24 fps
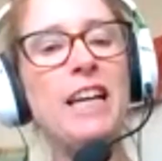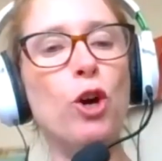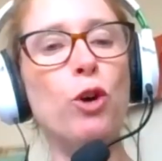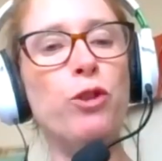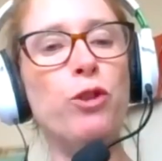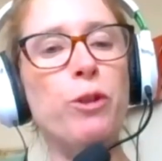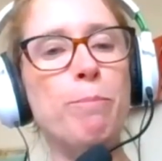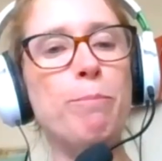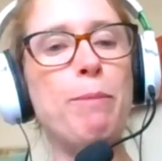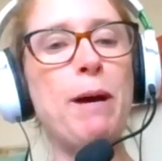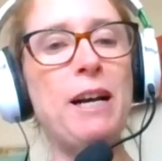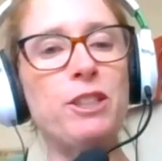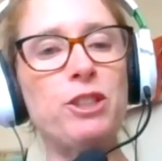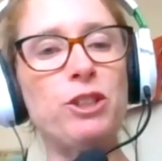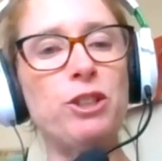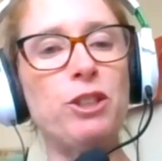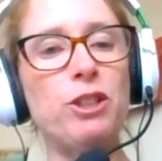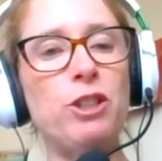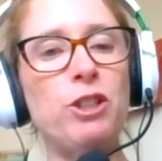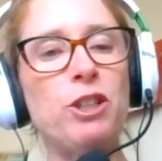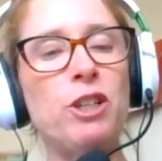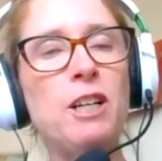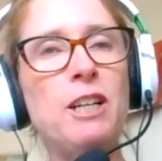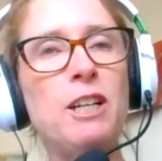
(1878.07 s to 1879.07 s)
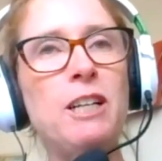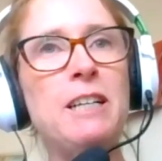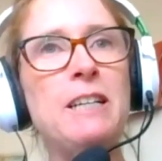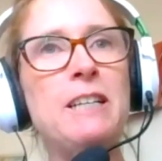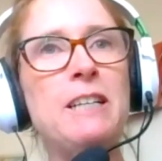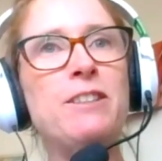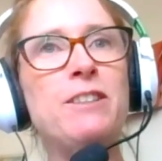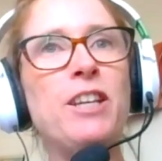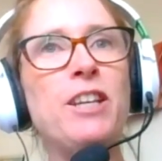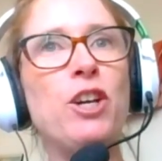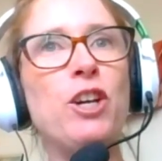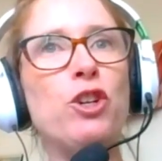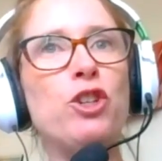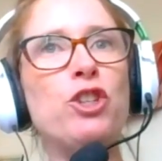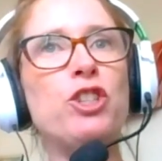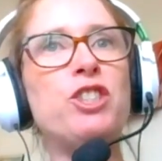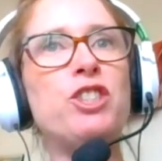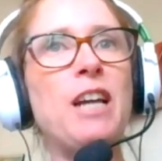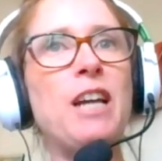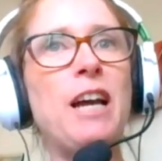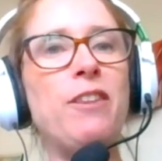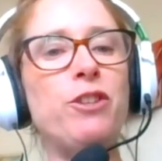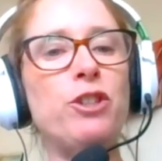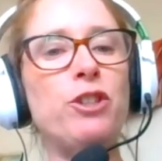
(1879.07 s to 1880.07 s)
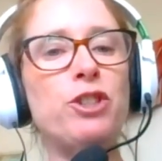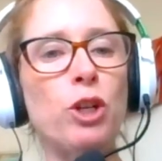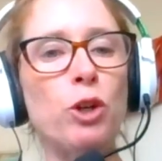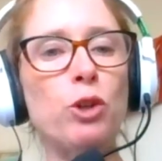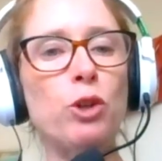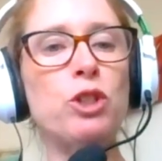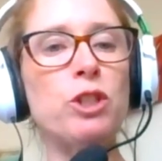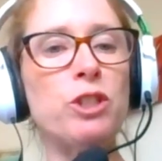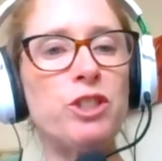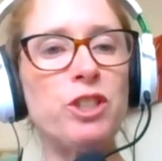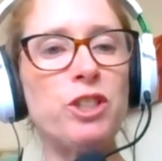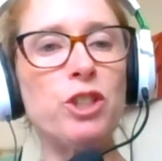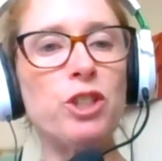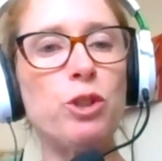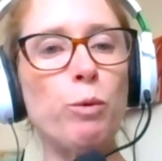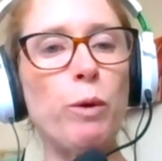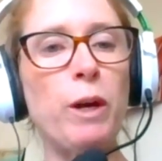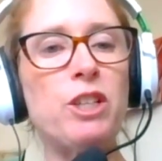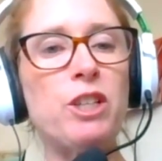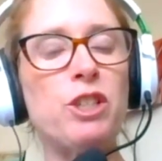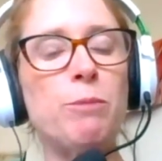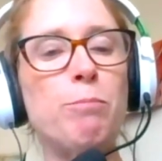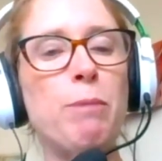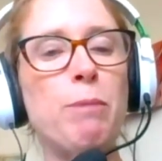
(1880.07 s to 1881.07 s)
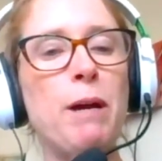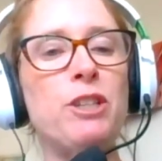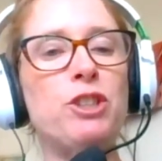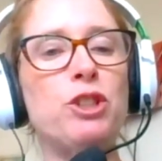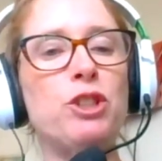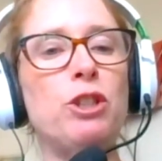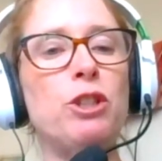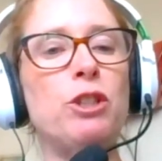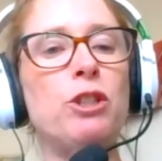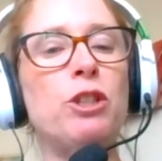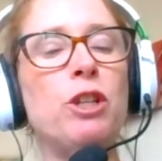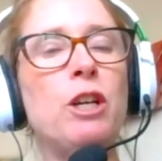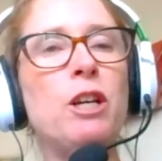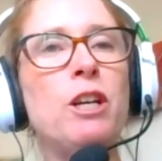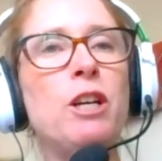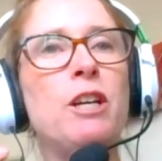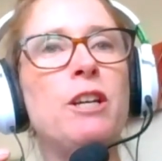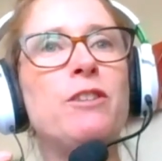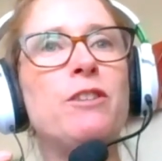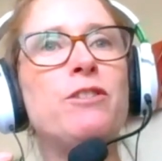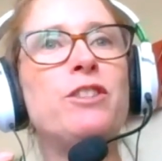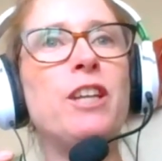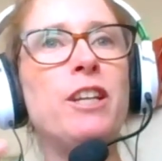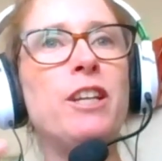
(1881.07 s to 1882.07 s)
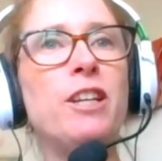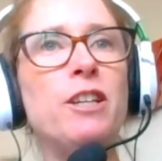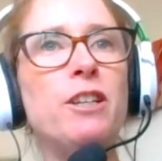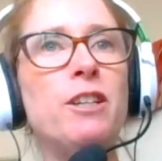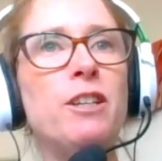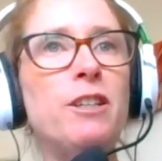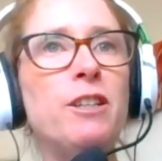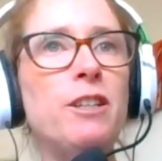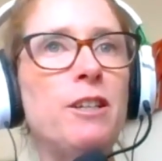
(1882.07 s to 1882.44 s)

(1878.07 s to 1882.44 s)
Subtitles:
them better. They understand their social situation better than